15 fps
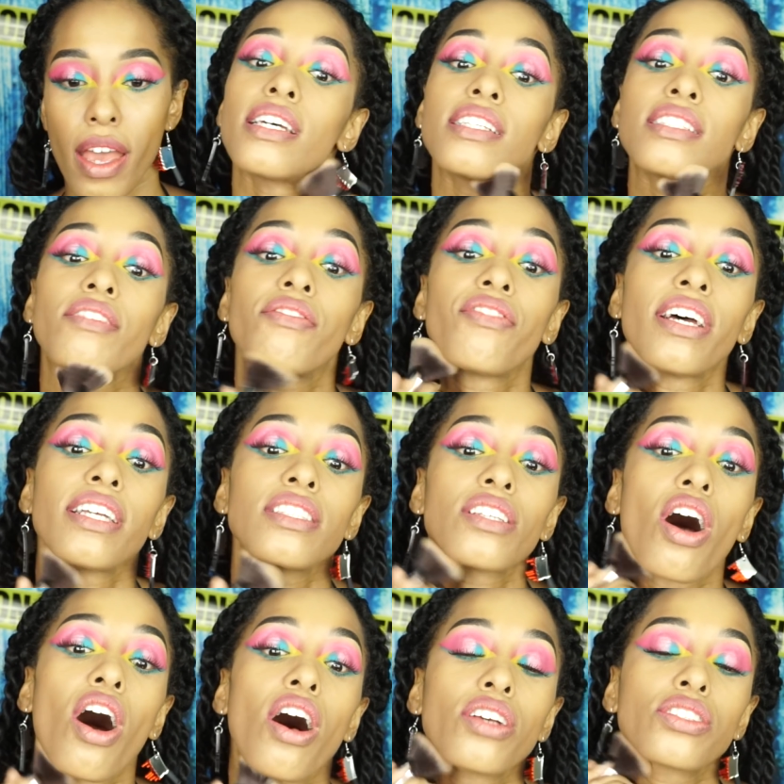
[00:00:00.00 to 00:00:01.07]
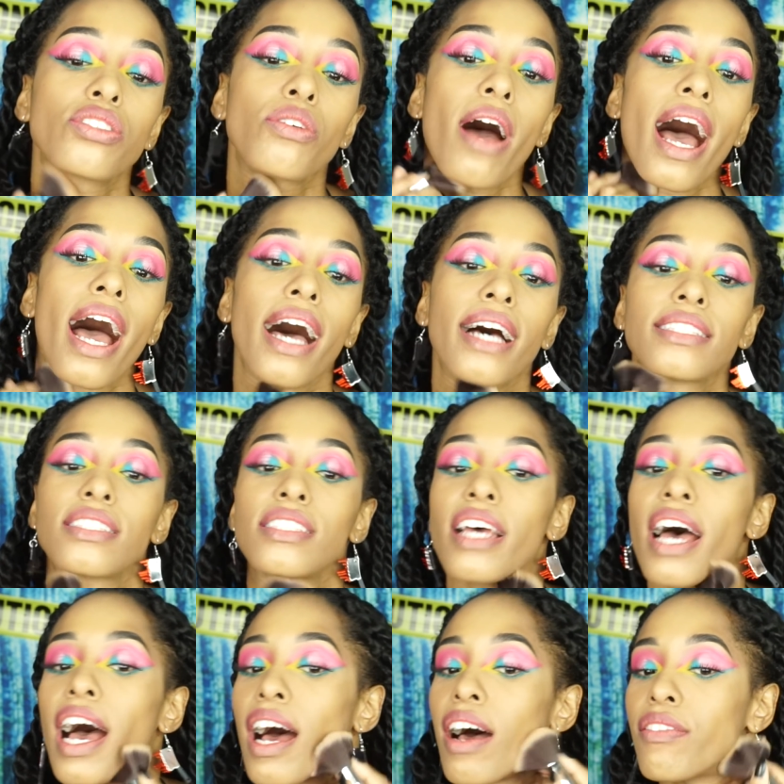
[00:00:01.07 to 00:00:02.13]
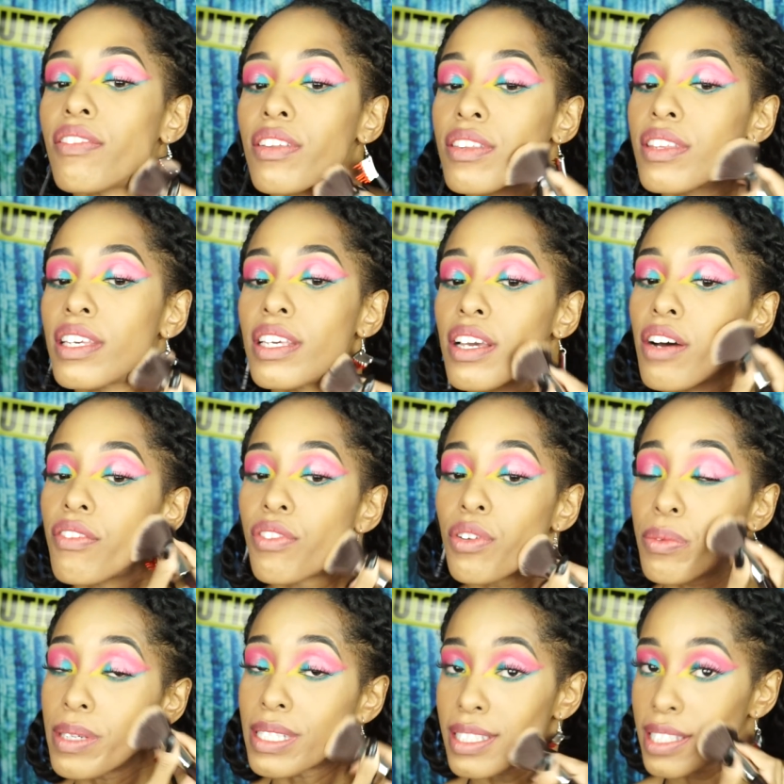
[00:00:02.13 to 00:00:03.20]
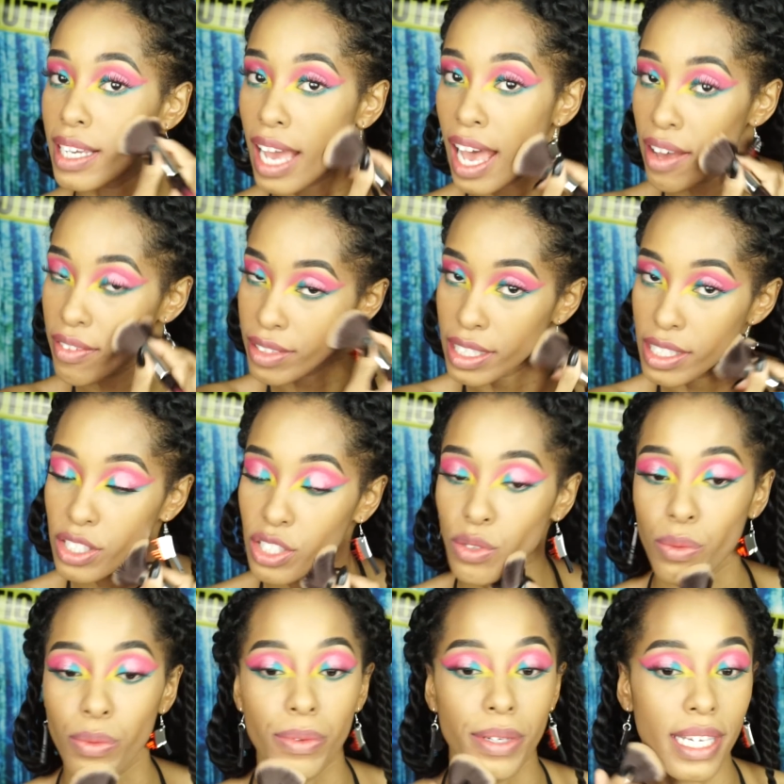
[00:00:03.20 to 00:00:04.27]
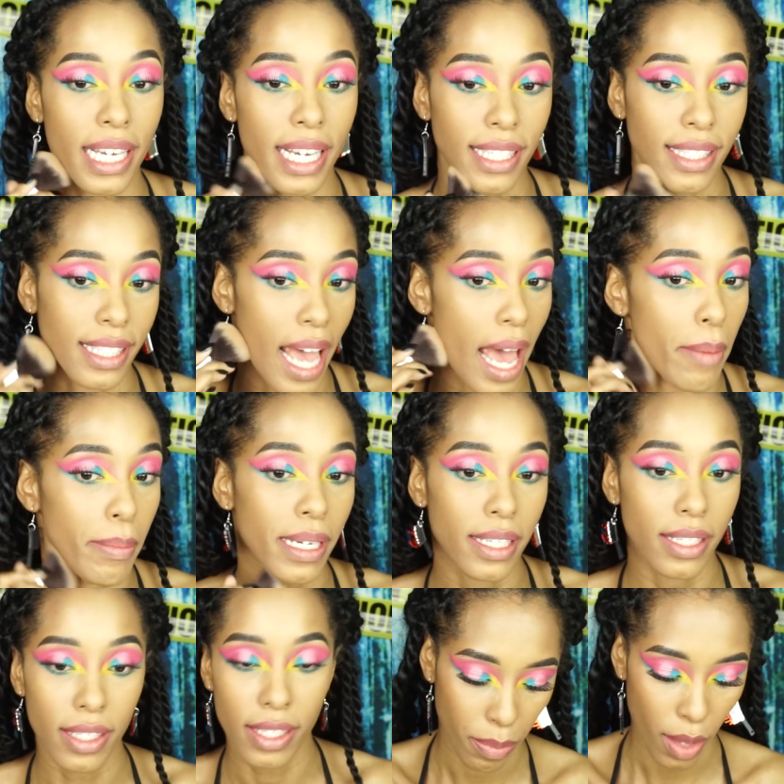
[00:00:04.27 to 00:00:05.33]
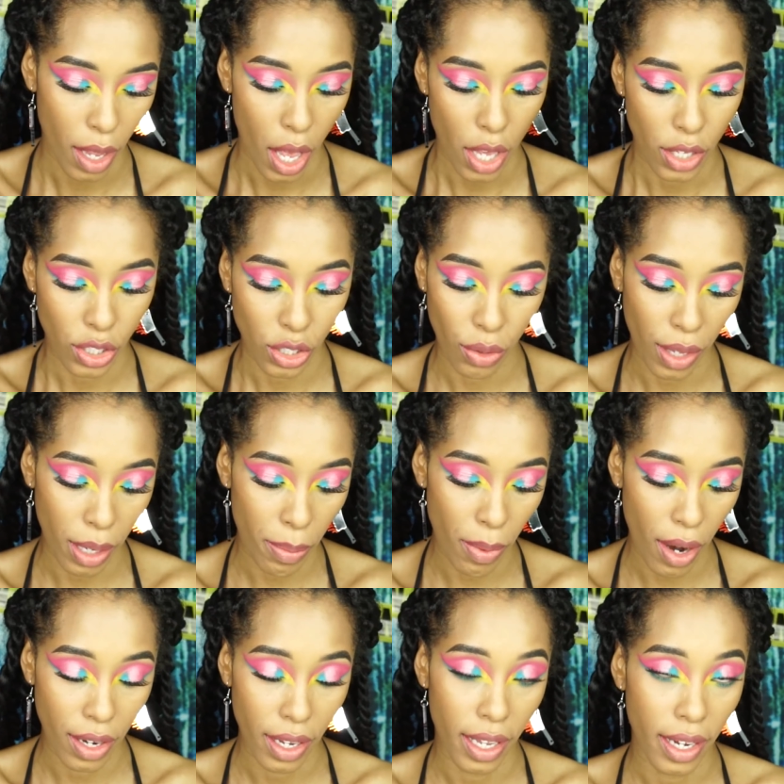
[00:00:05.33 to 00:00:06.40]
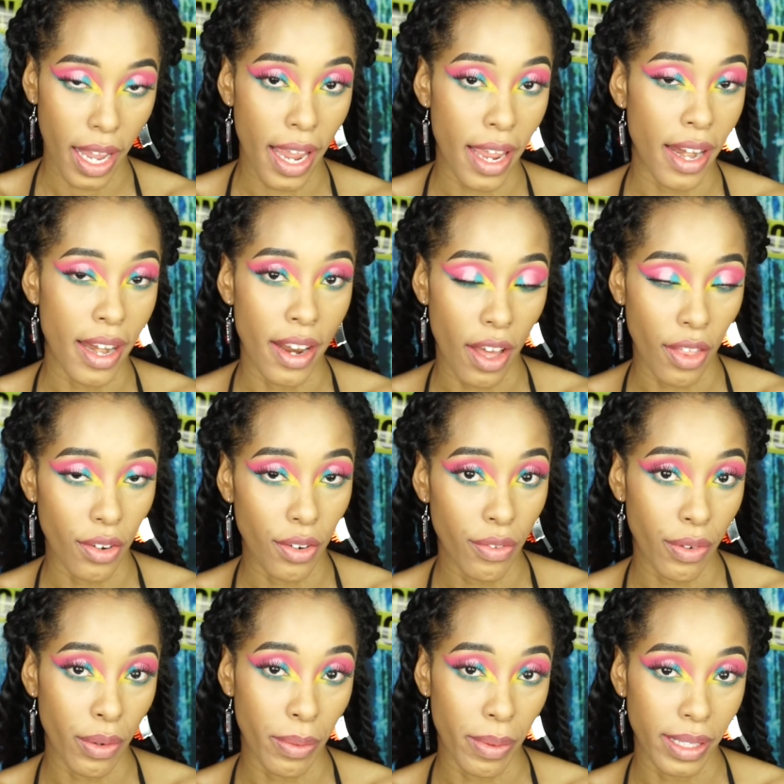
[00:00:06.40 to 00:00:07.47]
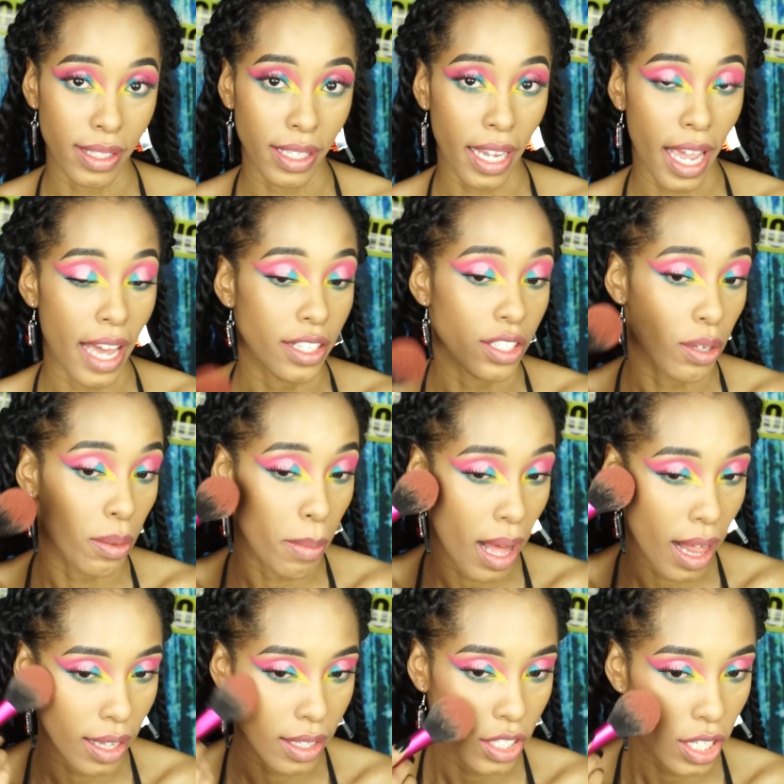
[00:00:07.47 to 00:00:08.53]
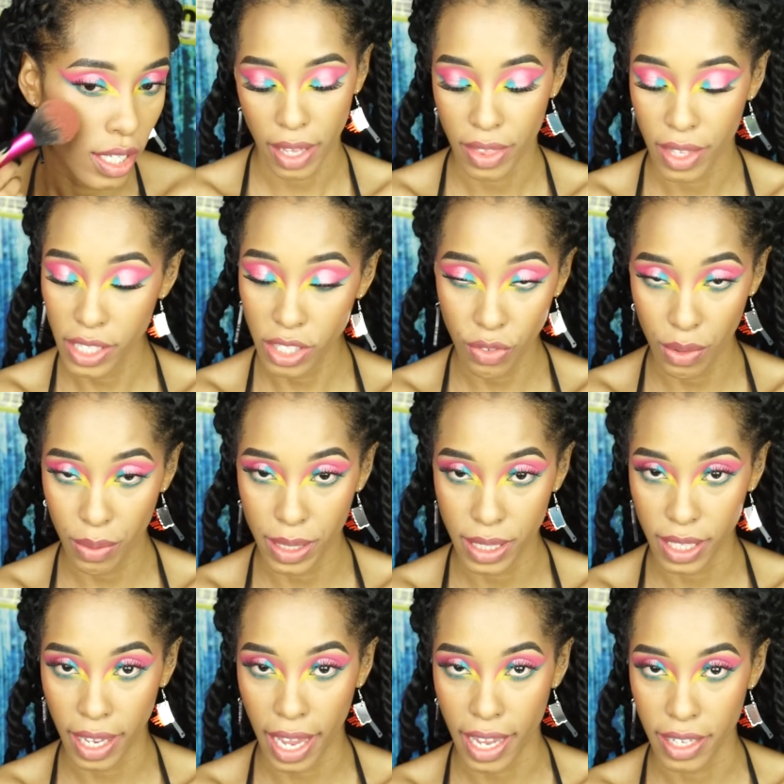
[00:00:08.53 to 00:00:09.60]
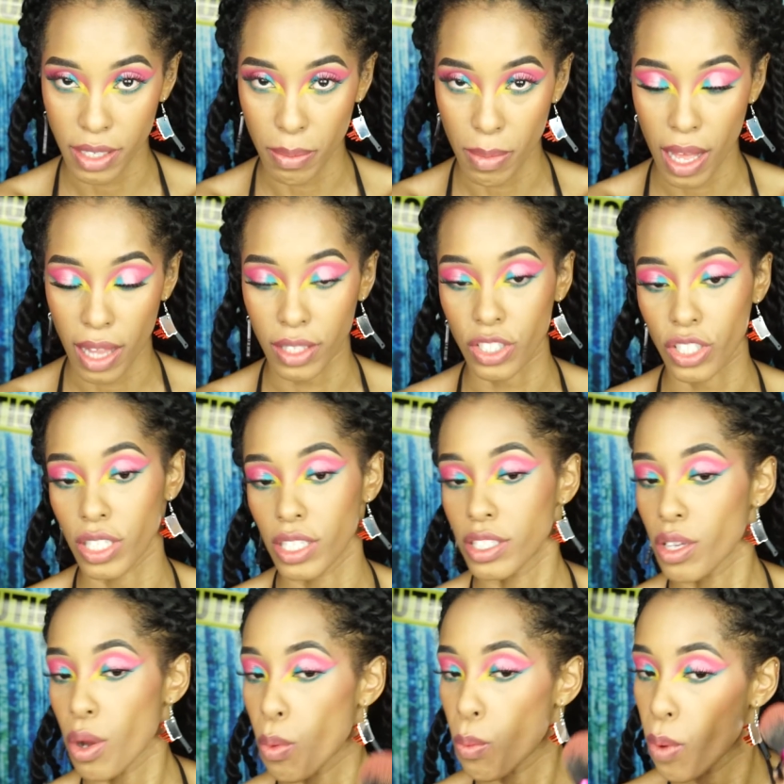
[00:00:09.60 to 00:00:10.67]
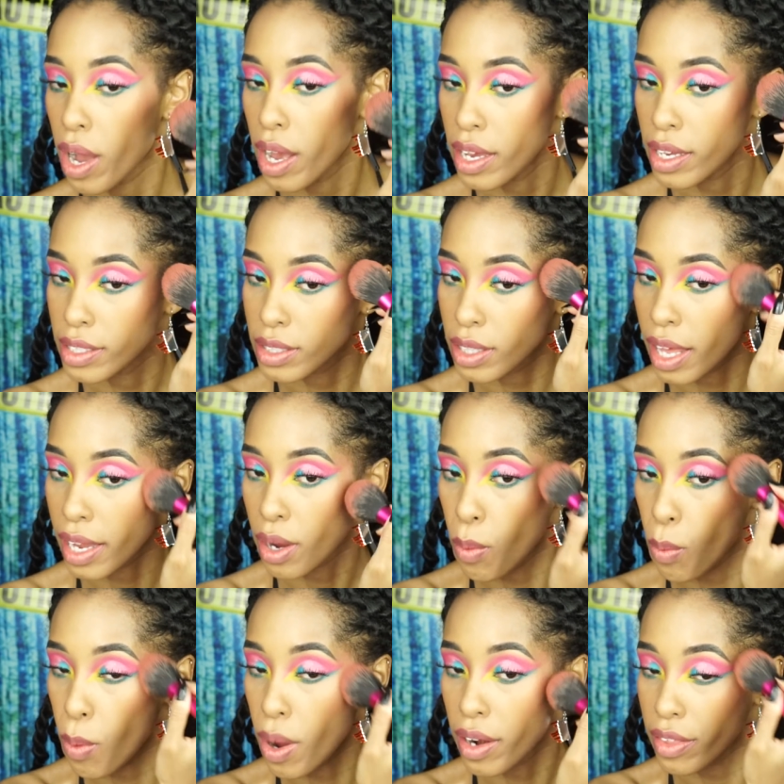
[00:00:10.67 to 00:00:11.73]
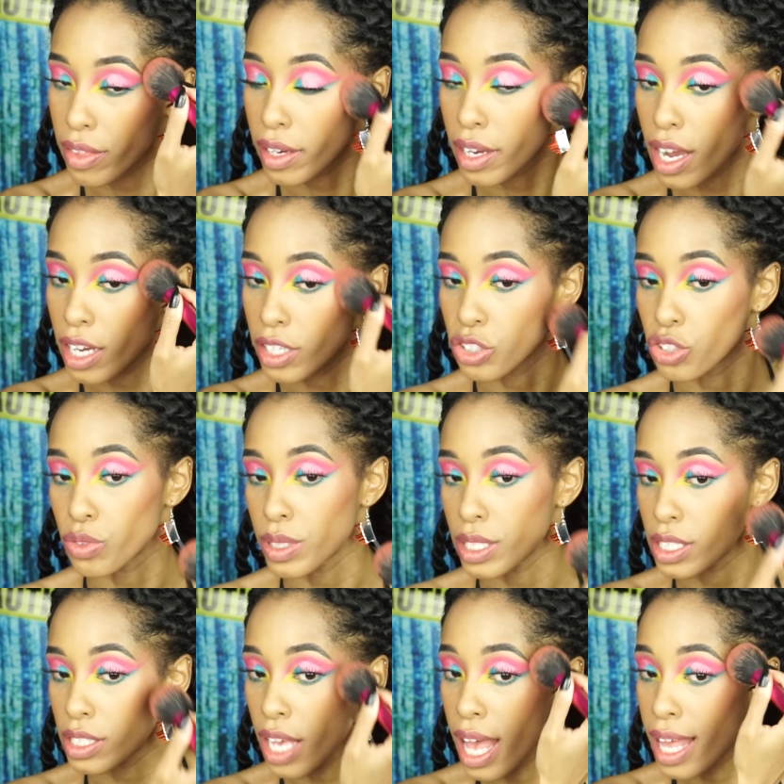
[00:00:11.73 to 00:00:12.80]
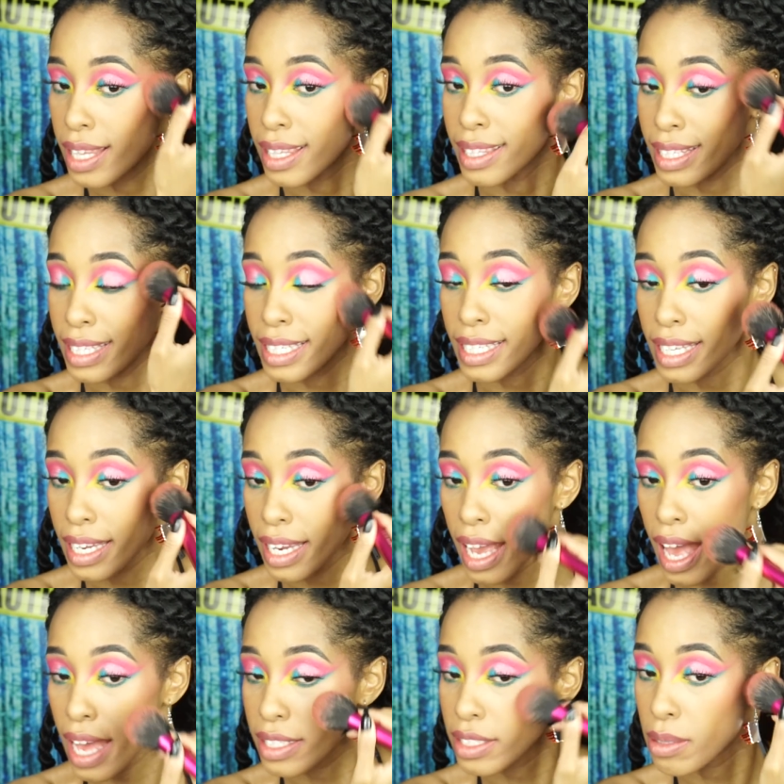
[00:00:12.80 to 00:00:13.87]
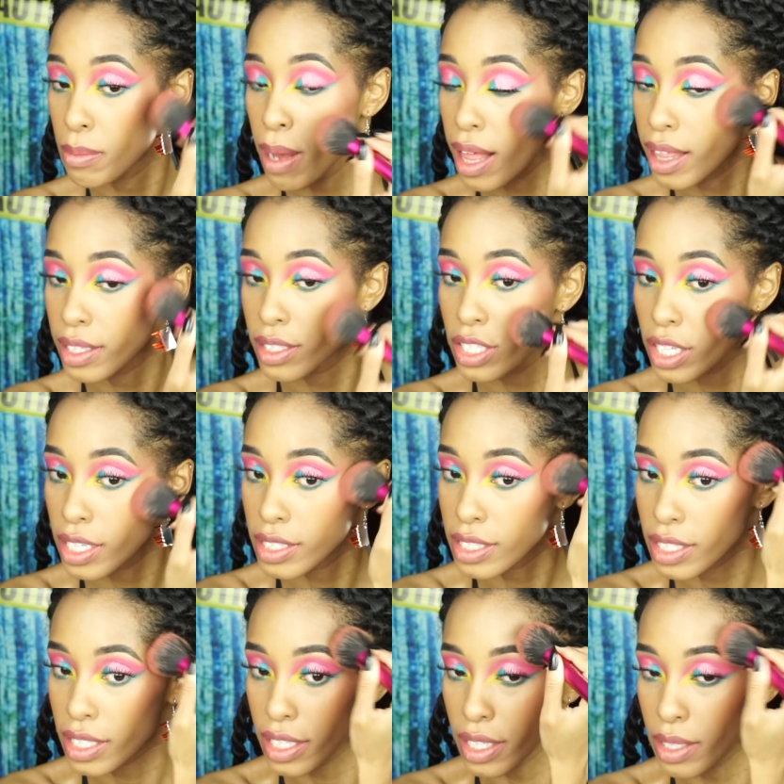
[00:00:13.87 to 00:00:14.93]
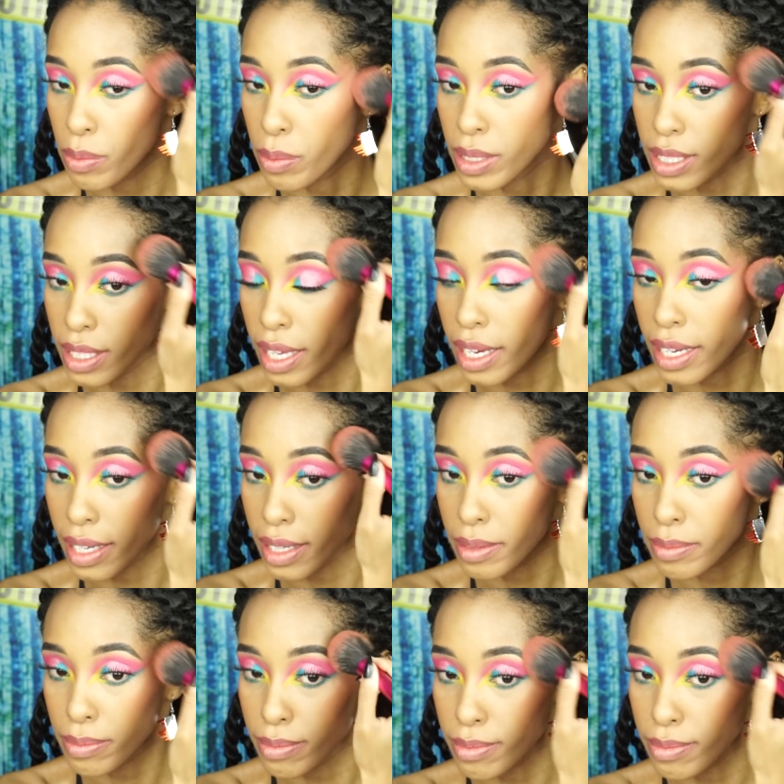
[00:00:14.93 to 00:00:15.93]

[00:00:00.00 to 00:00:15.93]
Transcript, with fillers: His defense also asked to have the forensic evidence re examined. So they brought in another forensic entomologist. This forensic entomologist was like one of the country's leading entomologists. He was like